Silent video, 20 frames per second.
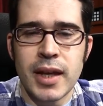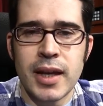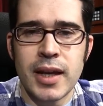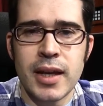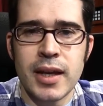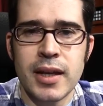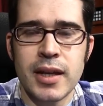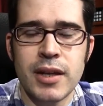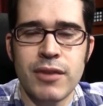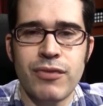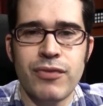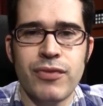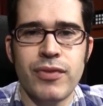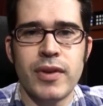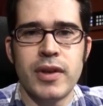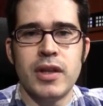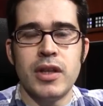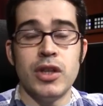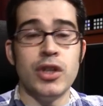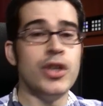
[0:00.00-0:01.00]
And if
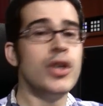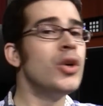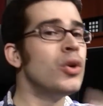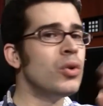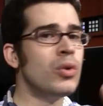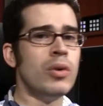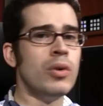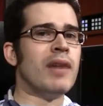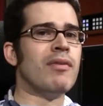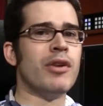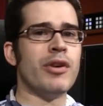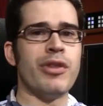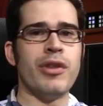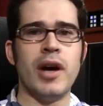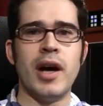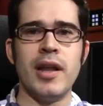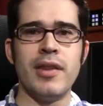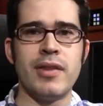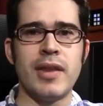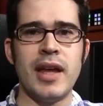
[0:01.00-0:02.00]
you ever
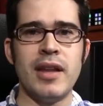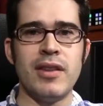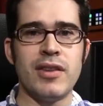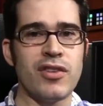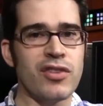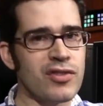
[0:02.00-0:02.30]
thought that